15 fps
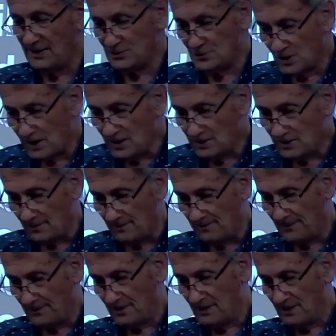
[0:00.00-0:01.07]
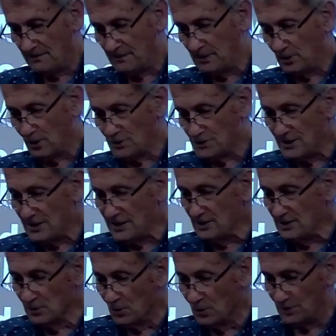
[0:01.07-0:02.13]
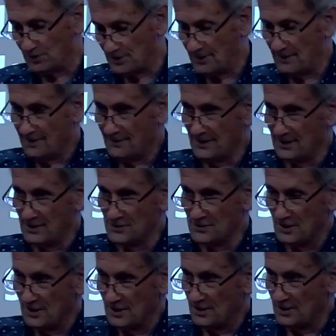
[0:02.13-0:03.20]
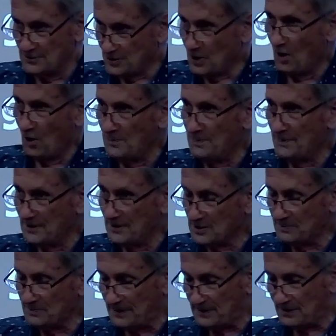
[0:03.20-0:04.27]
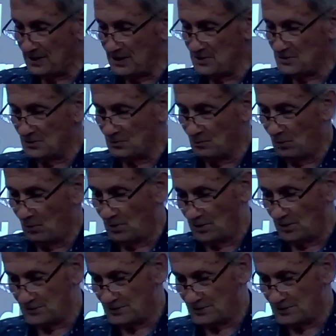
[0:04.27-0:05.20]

Jacob, because he looked, that is, his hope and expectation was